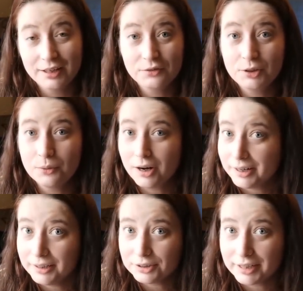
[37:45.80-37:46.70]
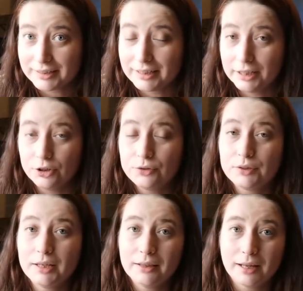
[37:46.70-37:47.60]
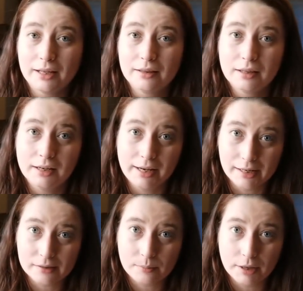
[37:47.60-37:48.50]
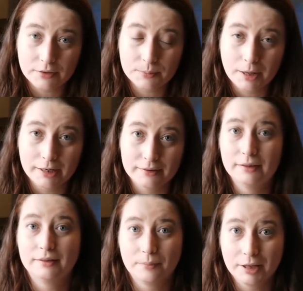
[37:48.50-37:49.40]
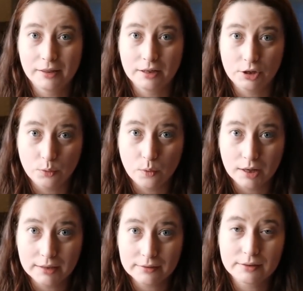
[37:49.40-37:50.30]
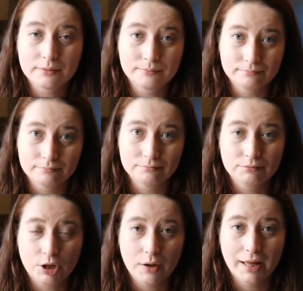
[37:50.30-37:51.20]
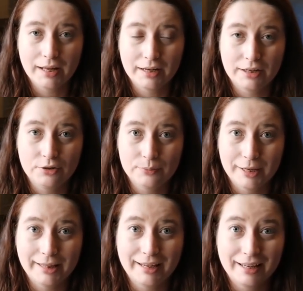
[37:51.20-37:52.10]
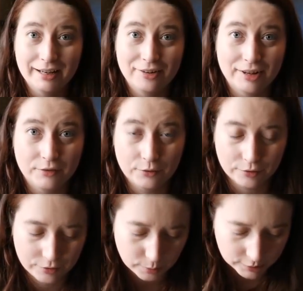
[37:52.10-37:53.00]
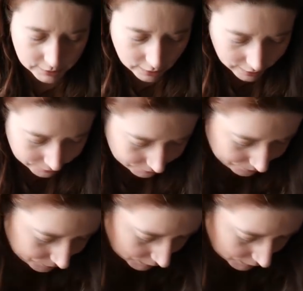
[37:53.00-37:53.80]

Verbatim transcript: if you are interested and you see that the next month's box is something that you want, go ahead and use my link and it'll give you 50% off.